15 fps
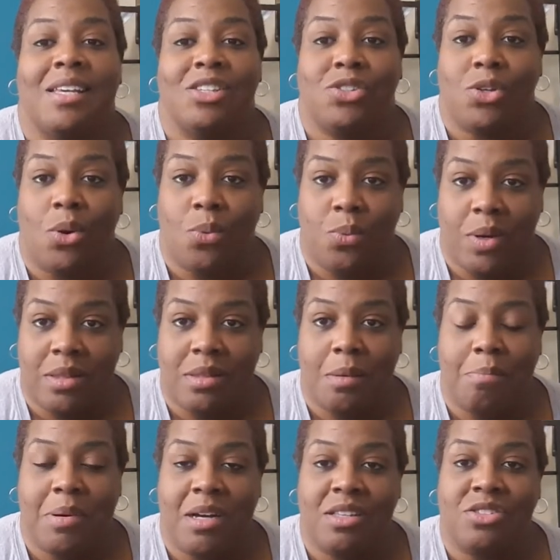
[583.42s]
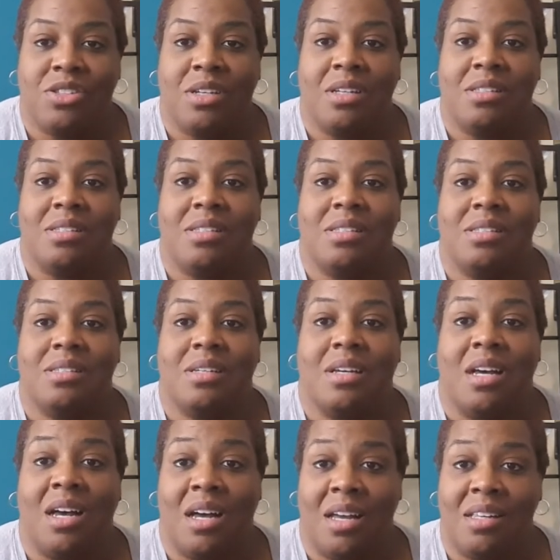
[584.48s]
So with the budget
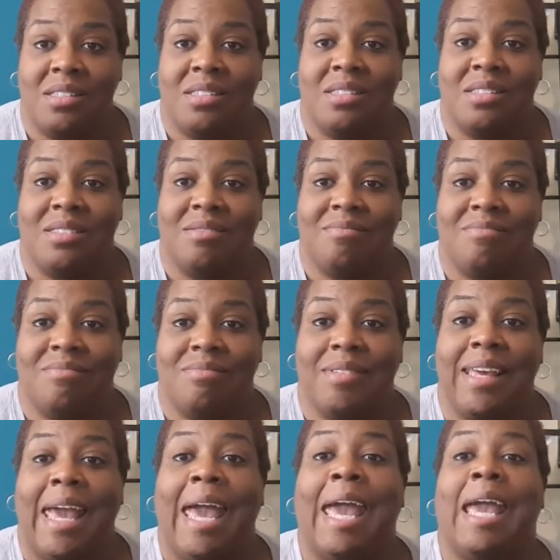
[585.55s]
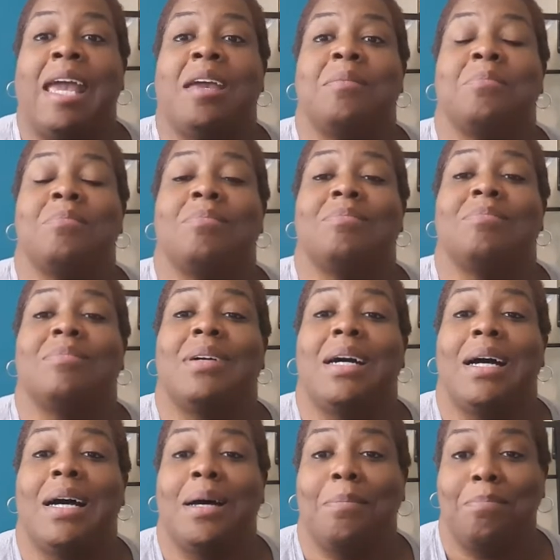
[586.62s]
cuts came
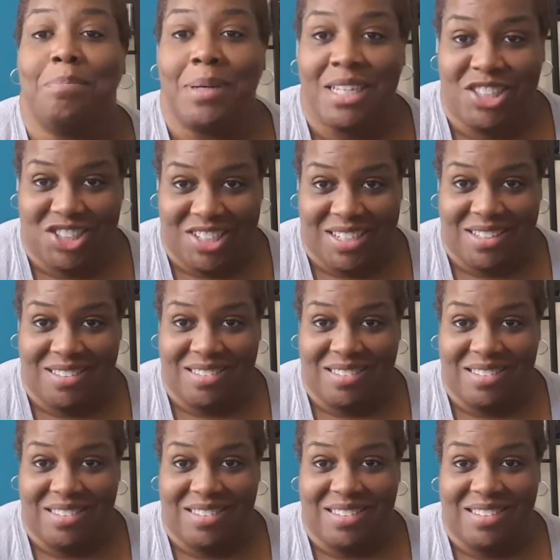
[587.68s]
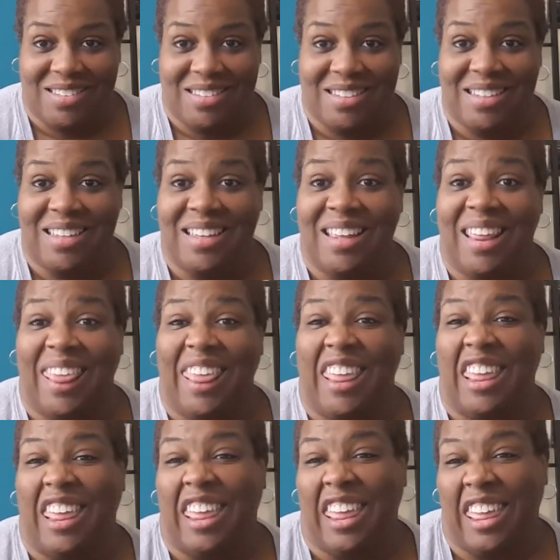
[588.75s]
a budget.
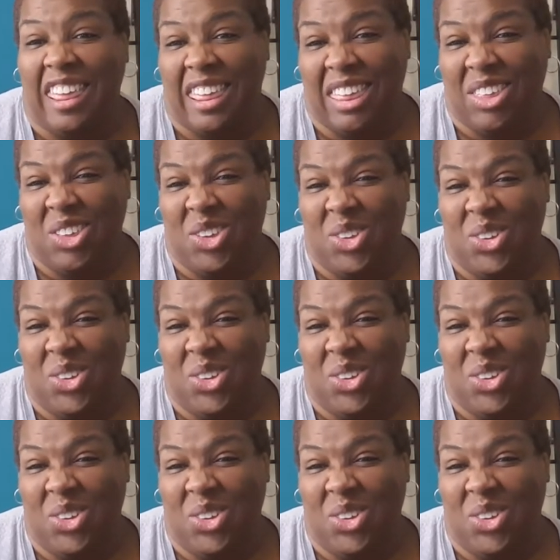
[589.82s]
Ew.